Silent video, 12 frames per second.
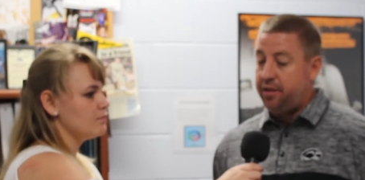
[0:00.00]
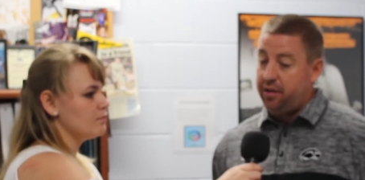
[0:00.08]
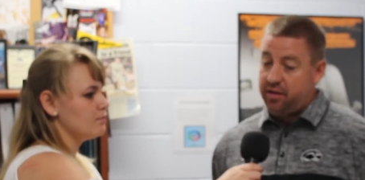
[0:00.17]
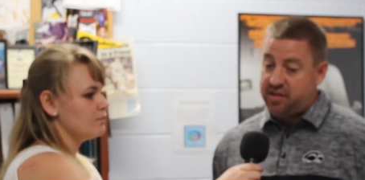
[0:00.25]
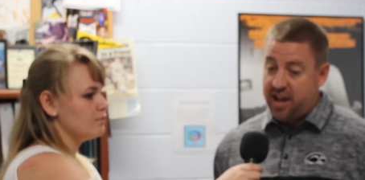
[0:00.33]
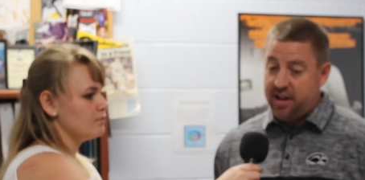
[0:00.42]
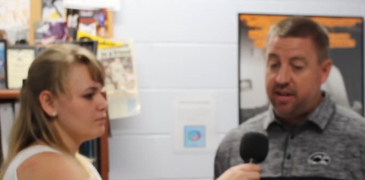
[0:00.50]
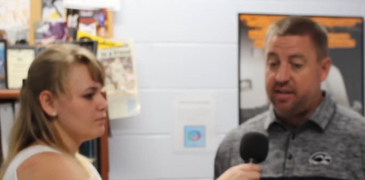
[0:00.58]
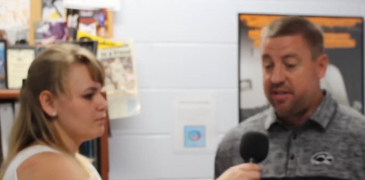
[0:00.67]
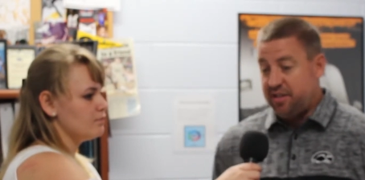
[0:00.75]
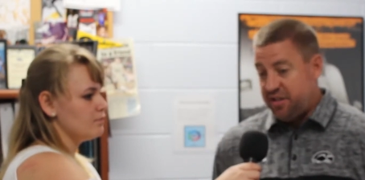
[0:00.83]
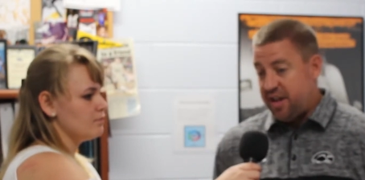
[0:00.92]
Speaker 1: their
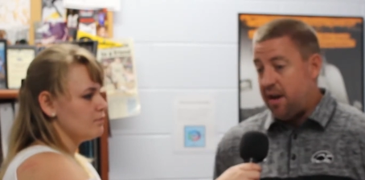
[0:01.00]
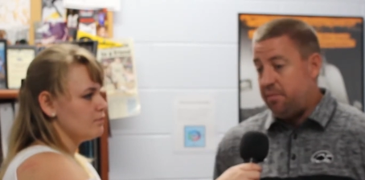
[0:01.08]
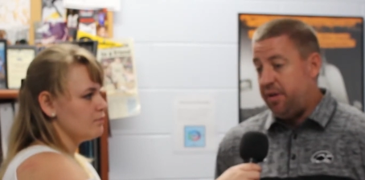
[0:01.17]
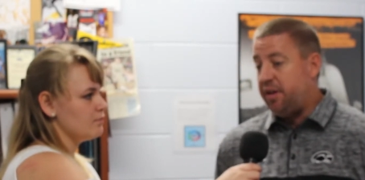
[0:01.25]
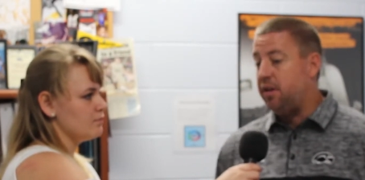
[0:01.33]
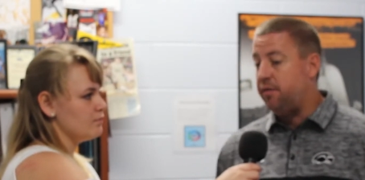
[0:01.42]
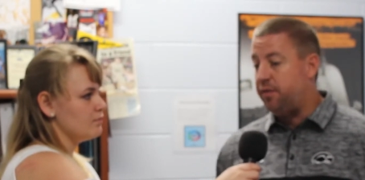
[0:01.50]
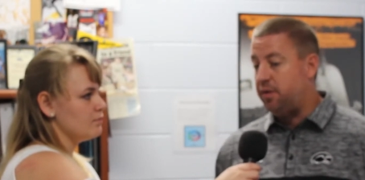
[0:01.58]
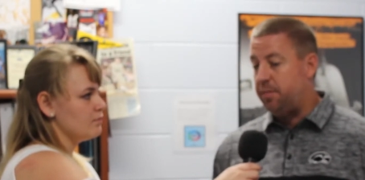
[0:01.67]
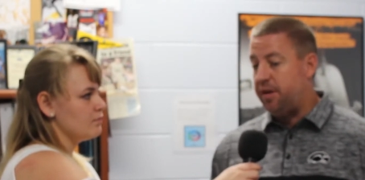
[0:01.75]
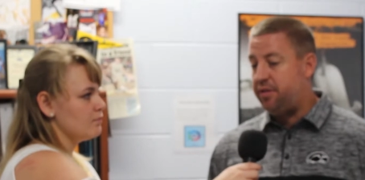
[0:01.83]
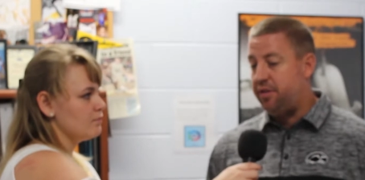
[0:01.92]
attendance, because you got to be here if
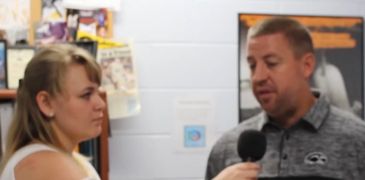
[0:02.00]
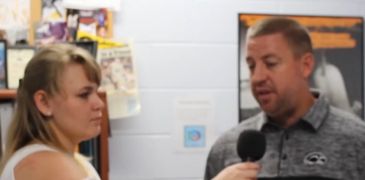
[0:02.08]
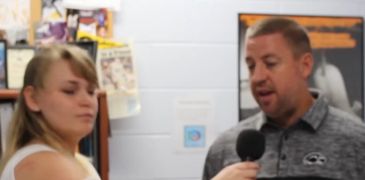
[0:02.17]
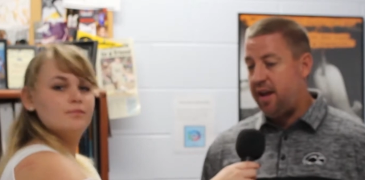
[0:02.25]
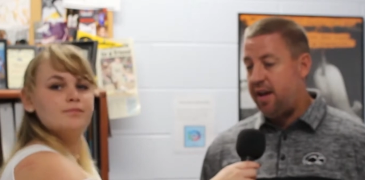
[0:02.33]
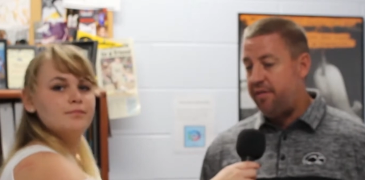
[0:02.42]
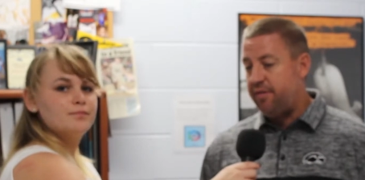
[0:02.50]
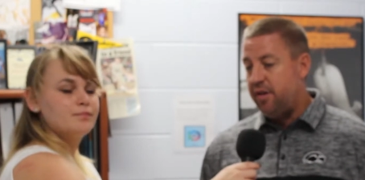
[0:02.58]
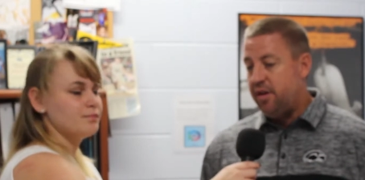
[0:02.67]
you're a mentor. You can't have,